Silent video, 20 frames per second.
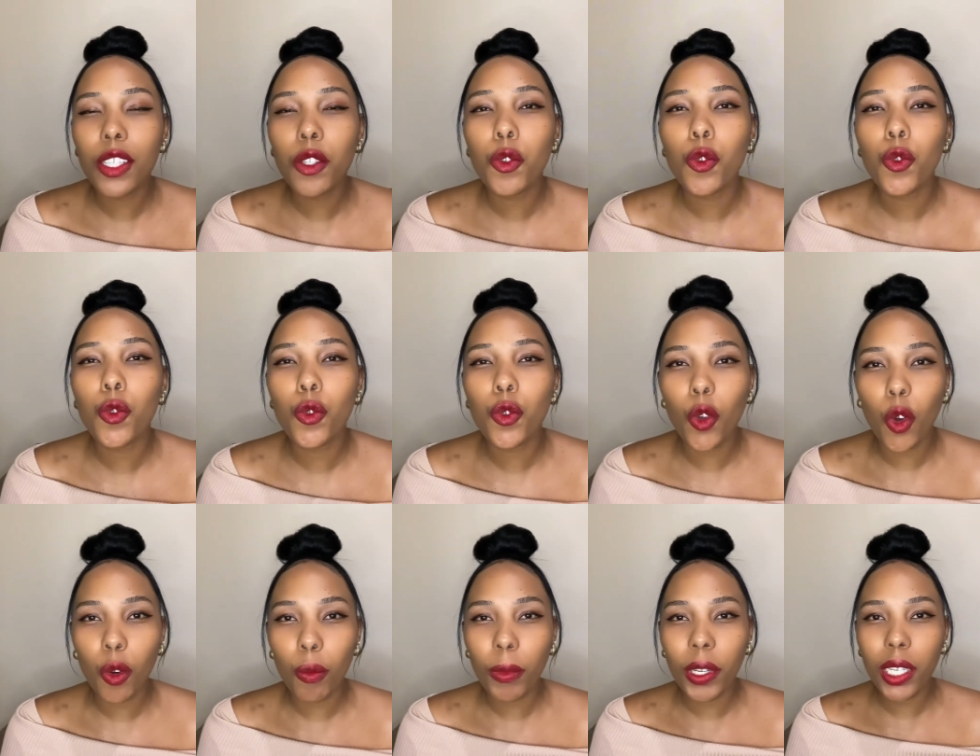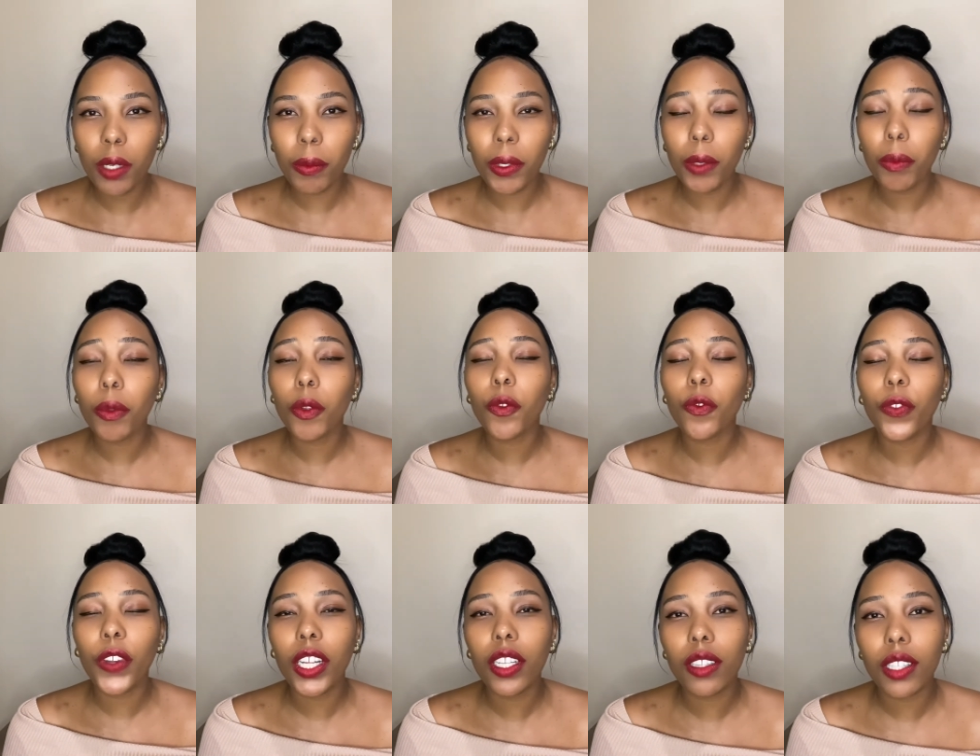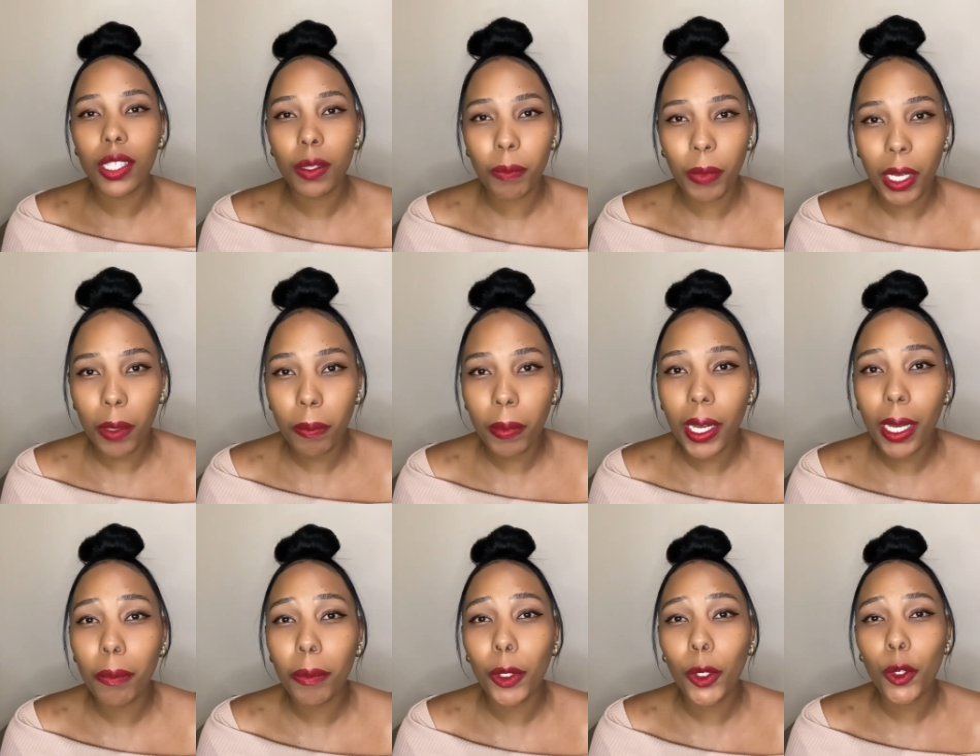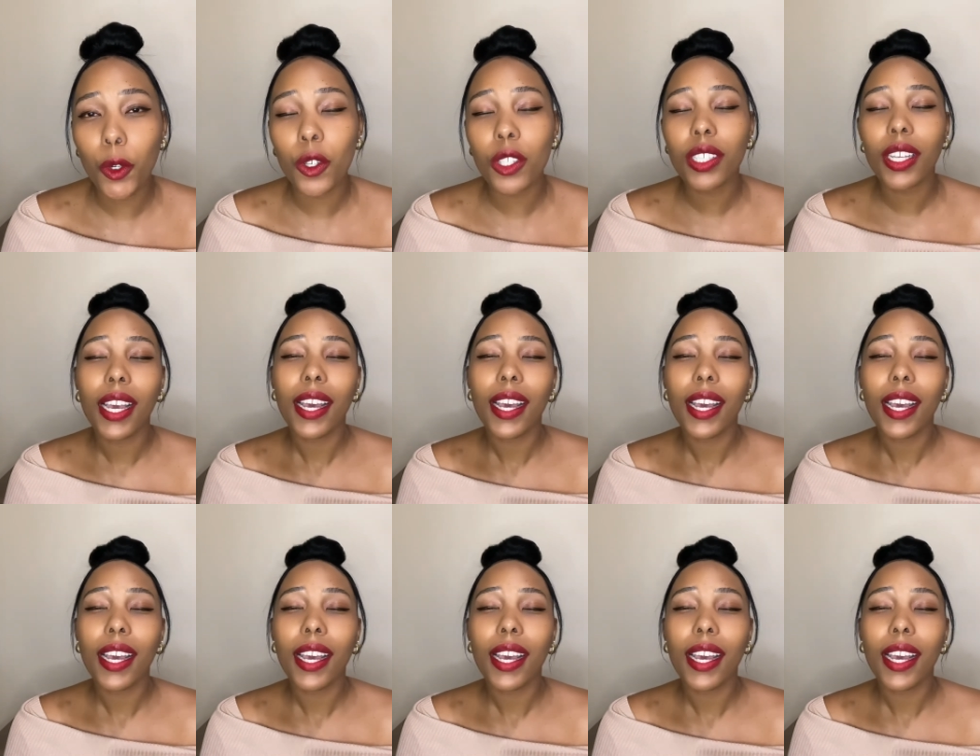so many people fail this paper because